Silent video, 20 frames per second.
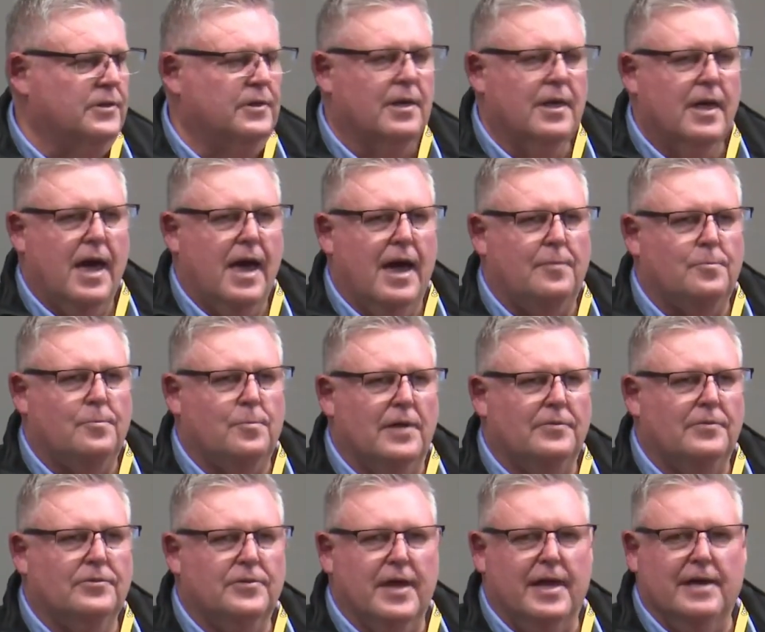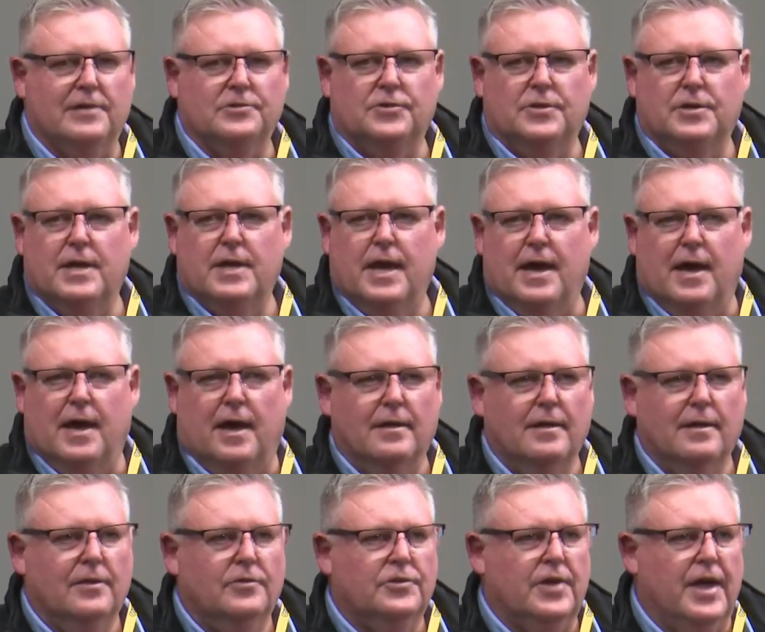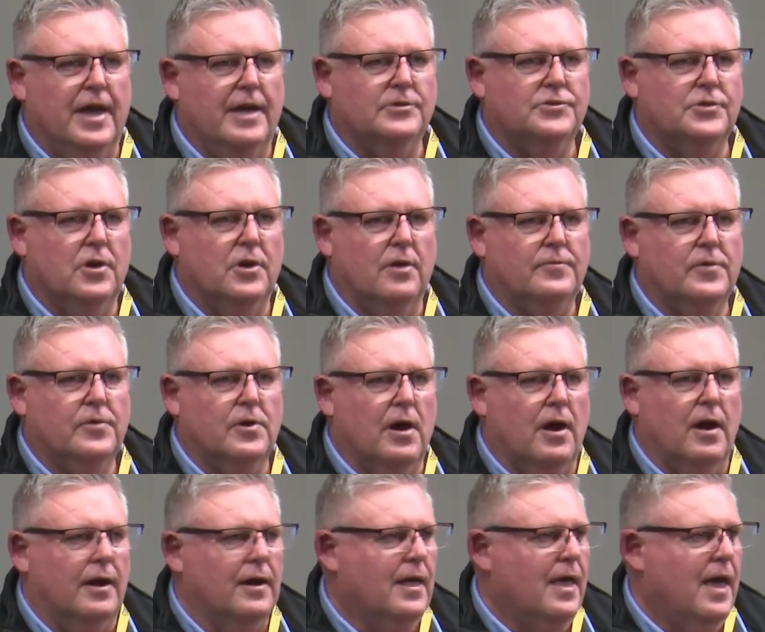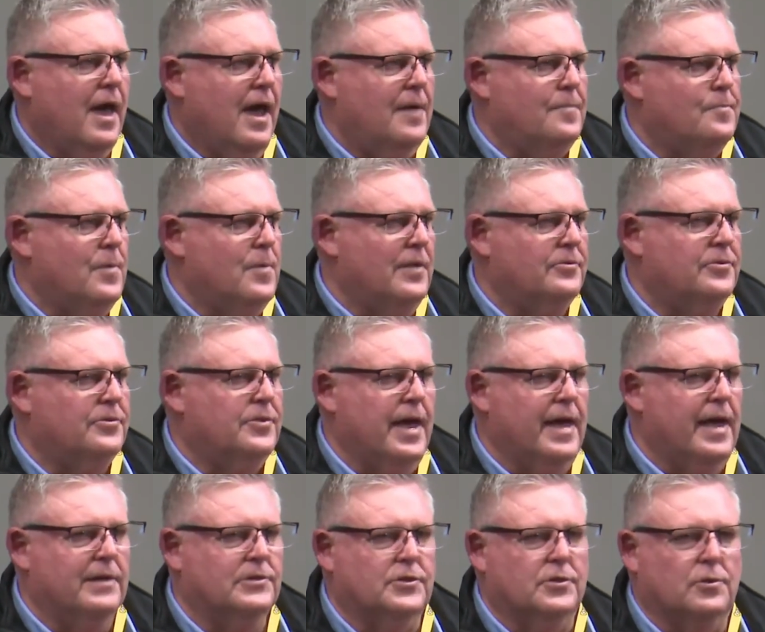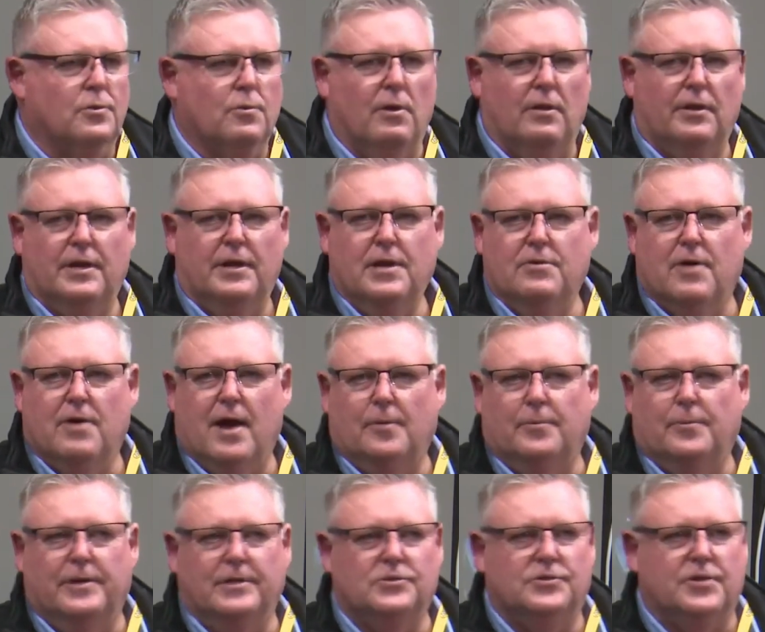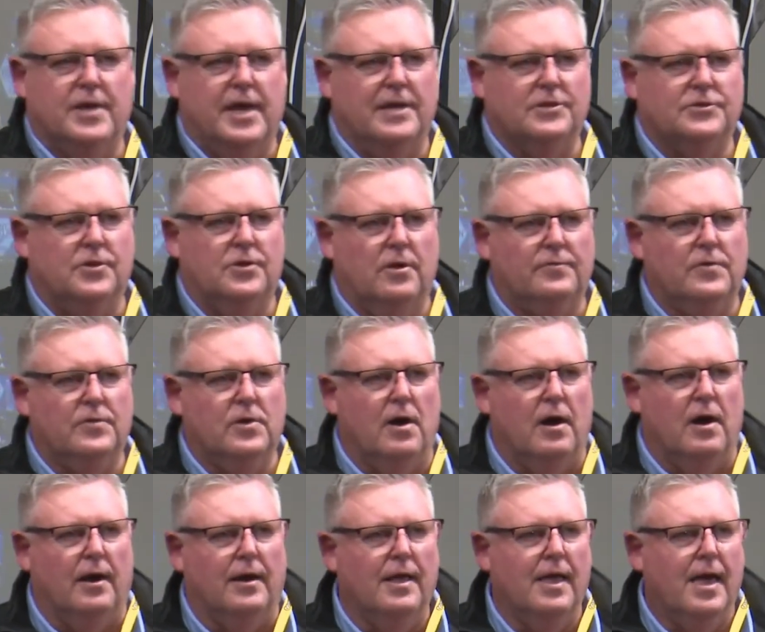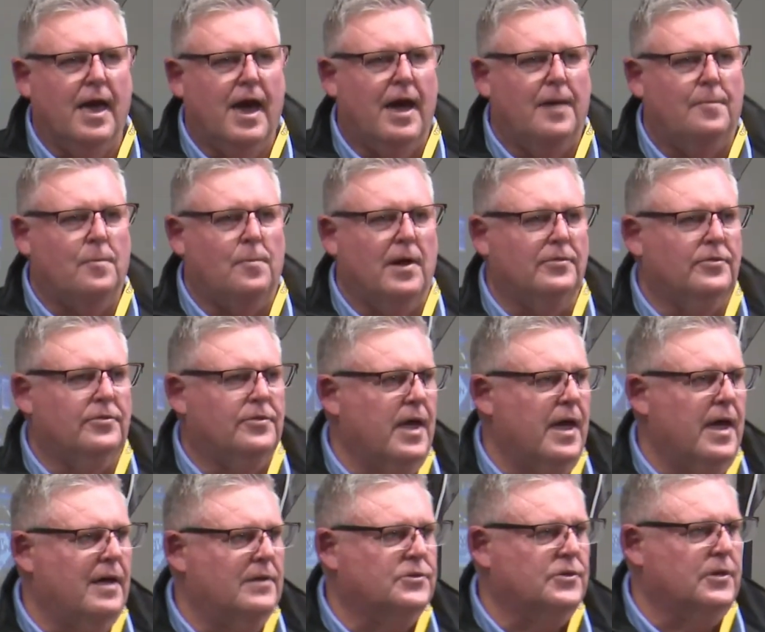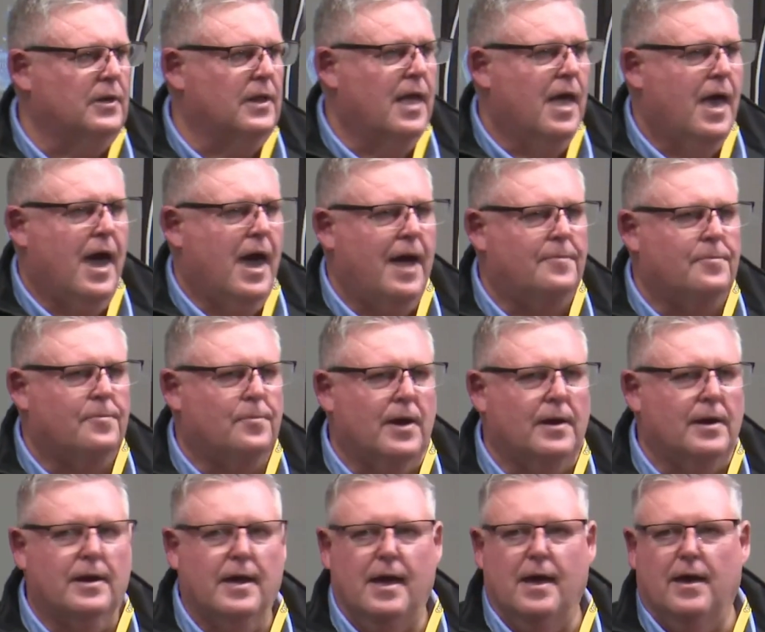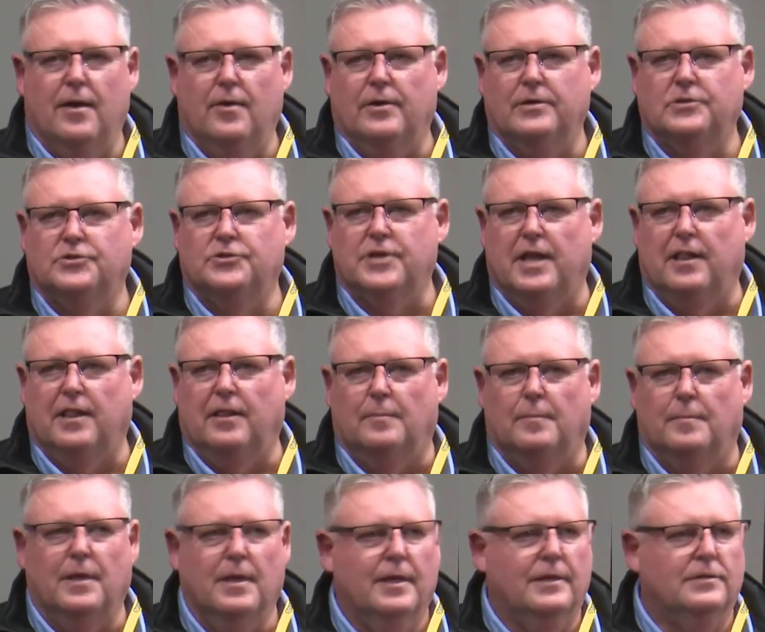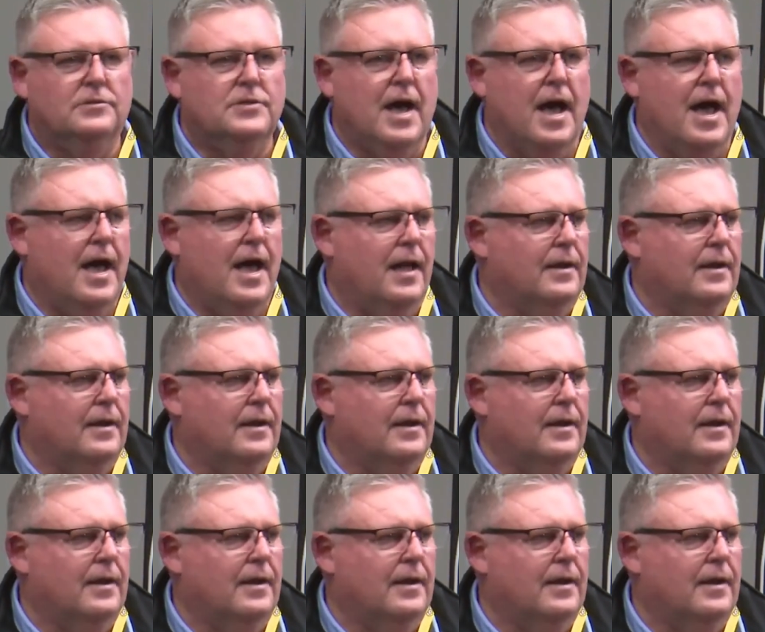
At 1,000 now. 1,000 I've got. At 1,000. Quality grey wings. 1,000 I've got. At 1,000. At 1 now and I sell them. Done.